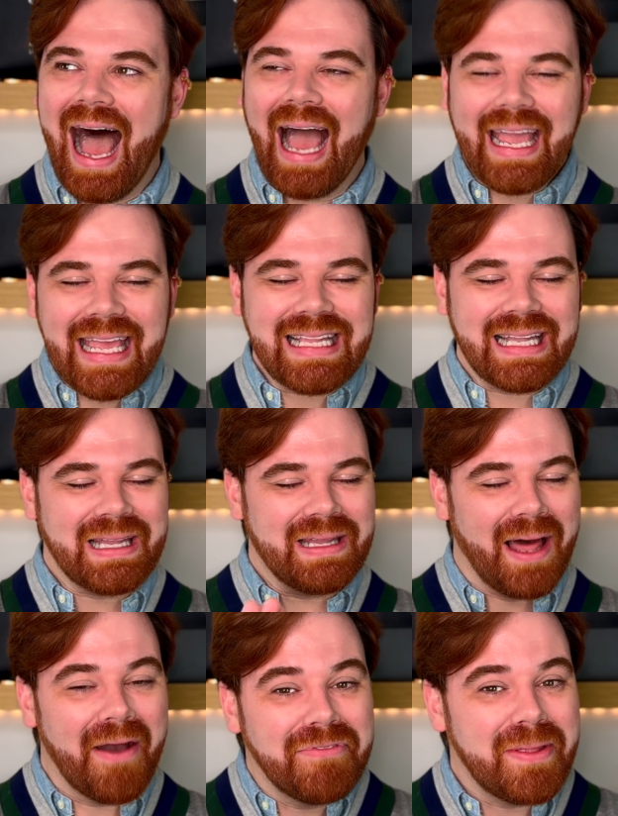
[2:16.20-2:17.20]
I
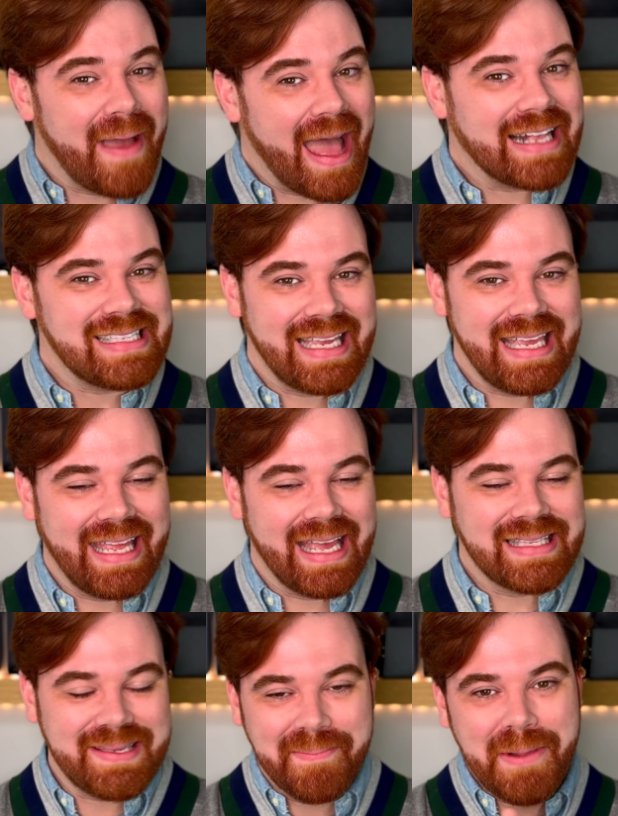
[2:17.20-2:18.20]
love the bags that he
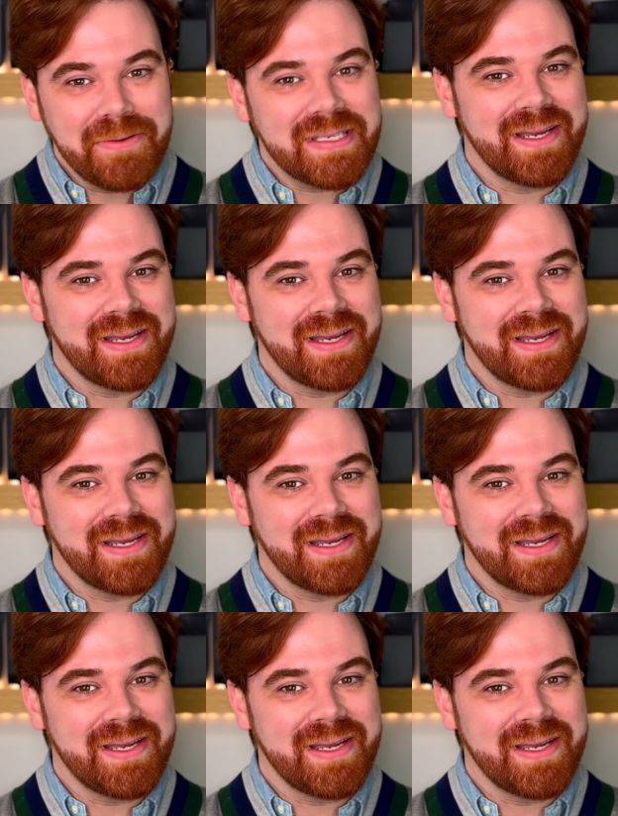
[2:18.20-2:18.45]
gets, most